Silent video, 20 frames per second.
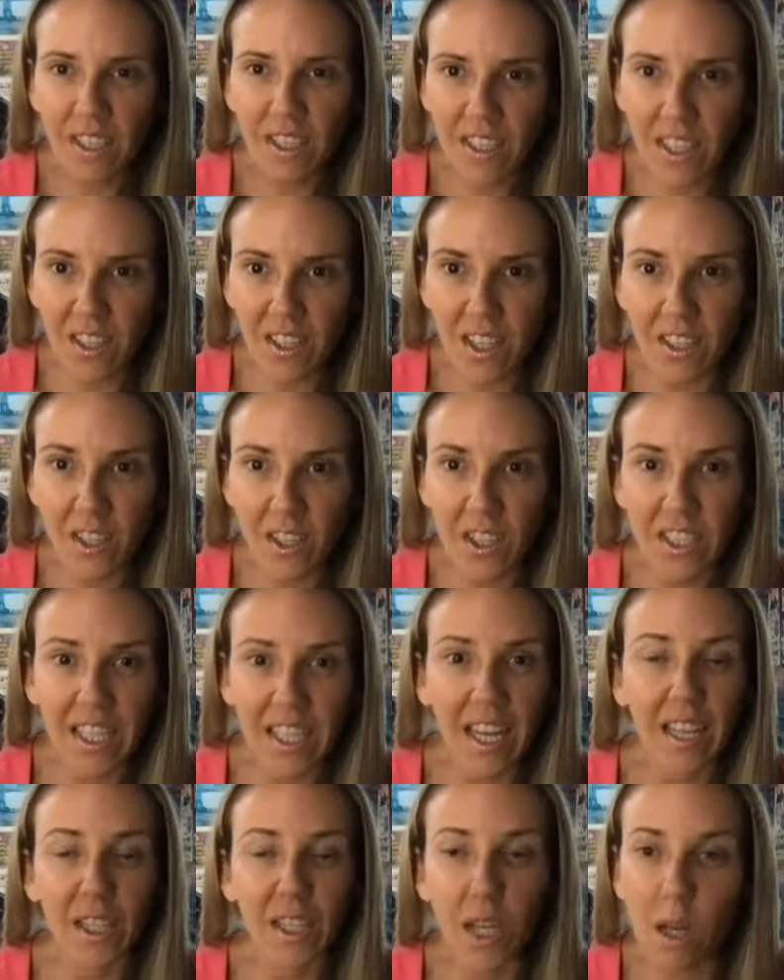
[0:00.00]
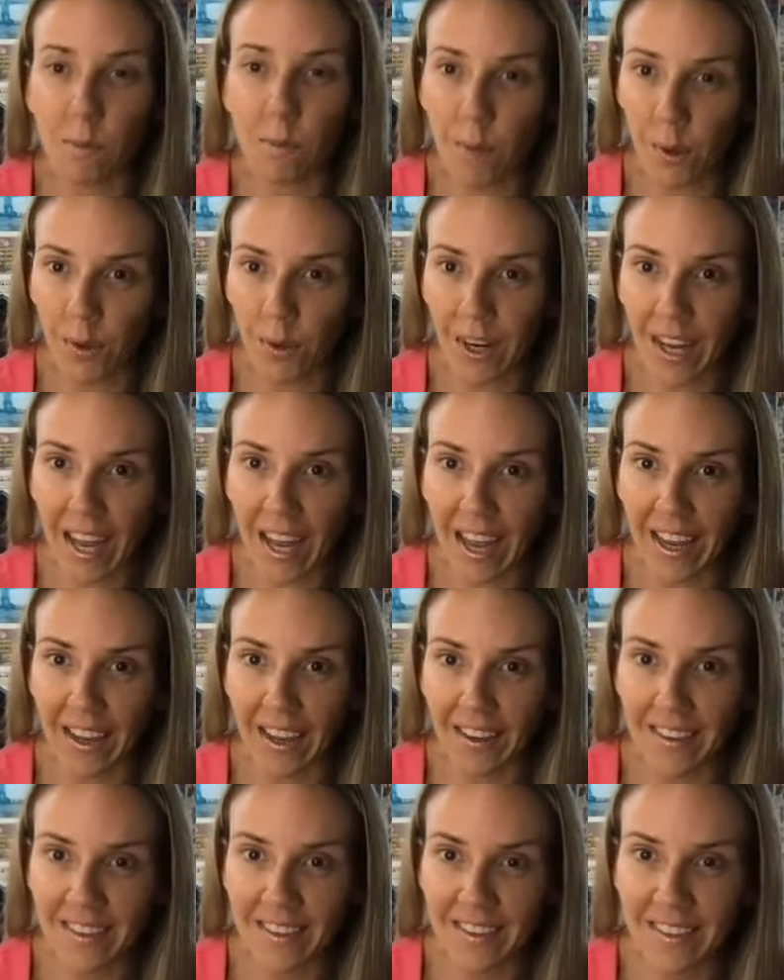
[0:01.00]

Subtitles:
They'll understand. Communicate,